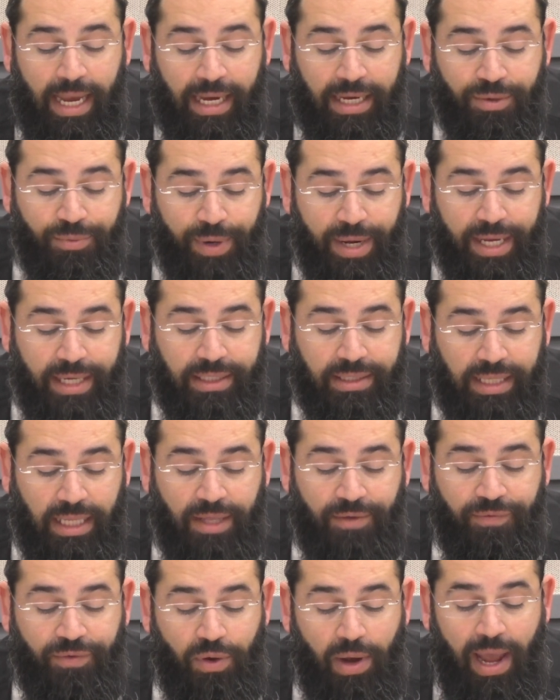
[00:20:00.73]
agrees that
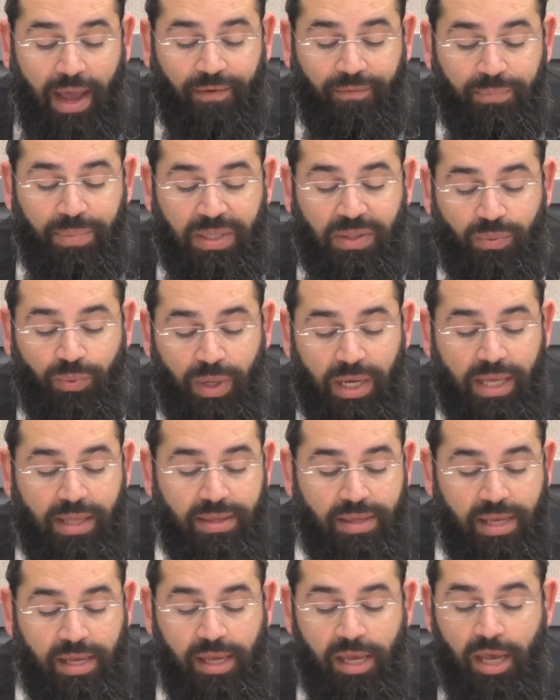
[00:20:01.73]
if you have between
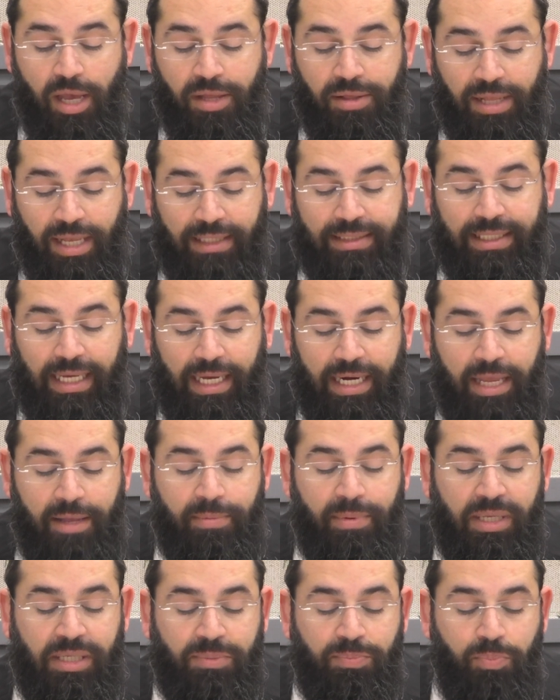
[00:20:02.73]
the
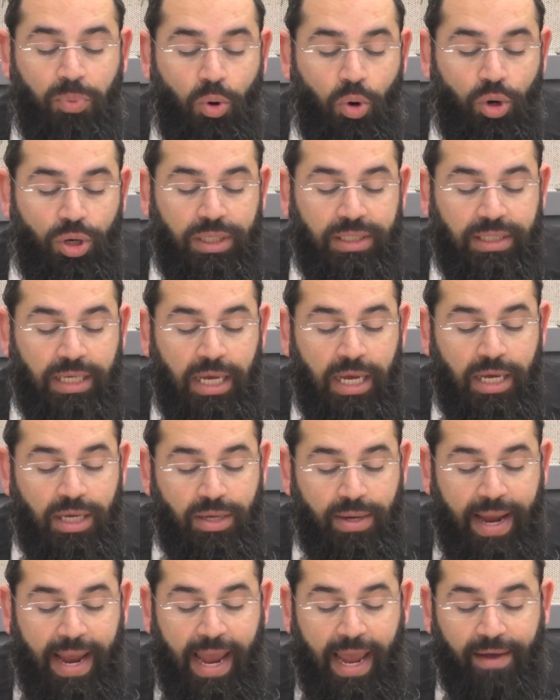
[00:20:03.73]
nesarim, these boards,
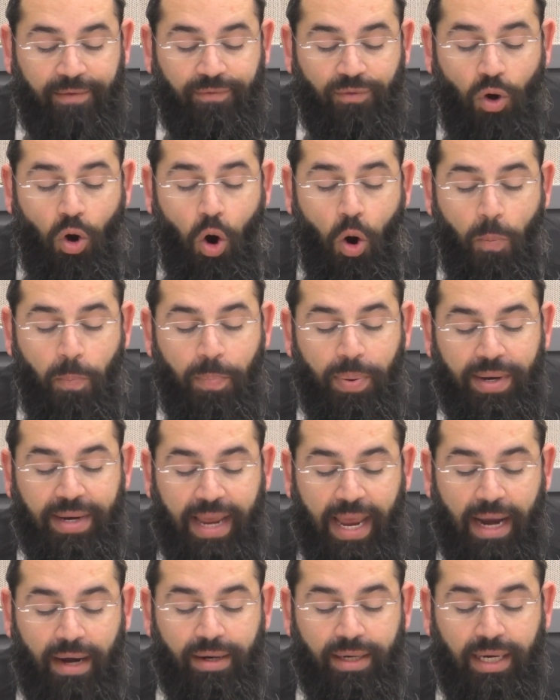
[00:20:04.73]
you have open
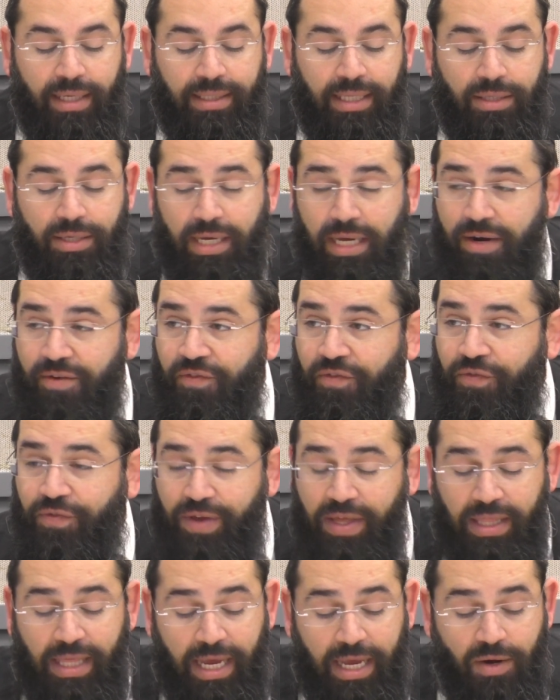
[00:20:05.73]
area that you're going to
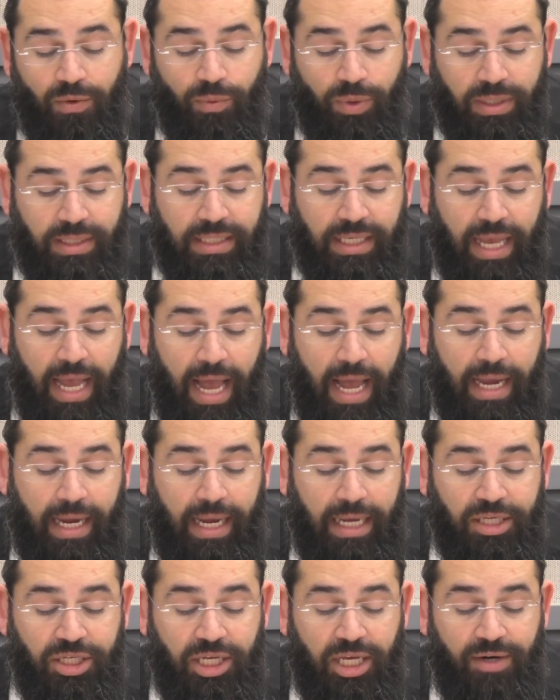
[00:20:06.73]
fill in with schach
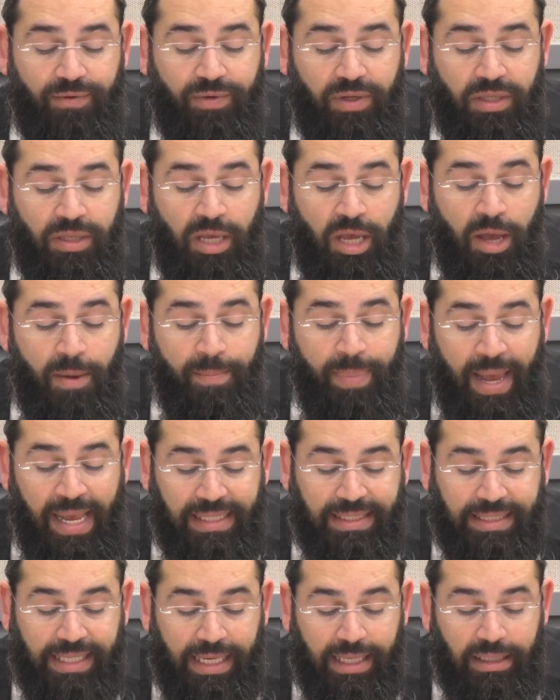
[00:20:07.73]
kasher, with
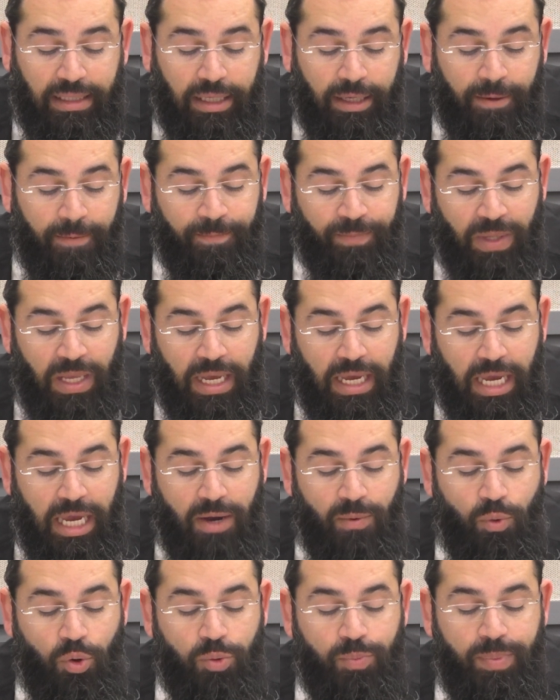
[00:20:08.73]
pesel,
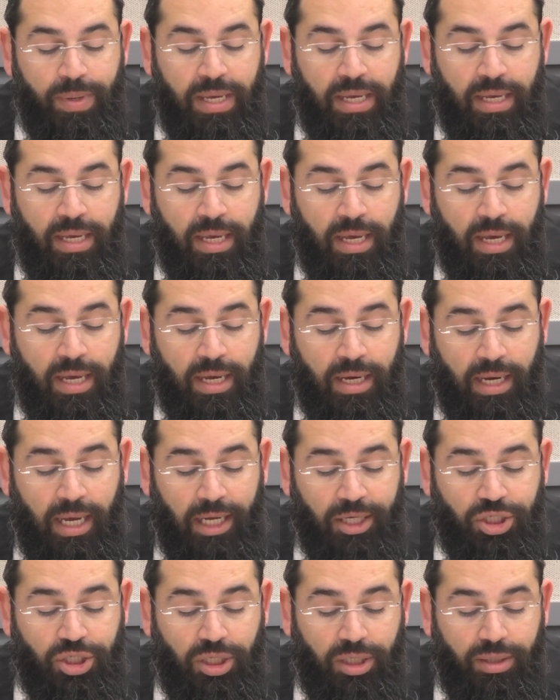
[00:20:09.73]
it would be
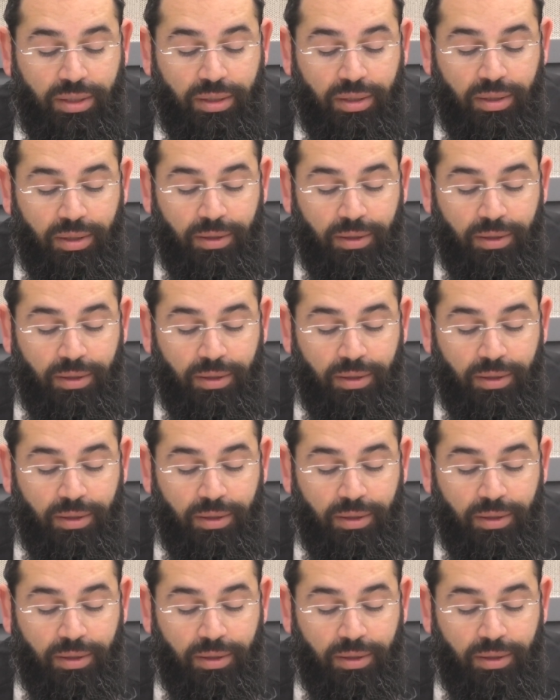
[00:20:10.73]
kasher.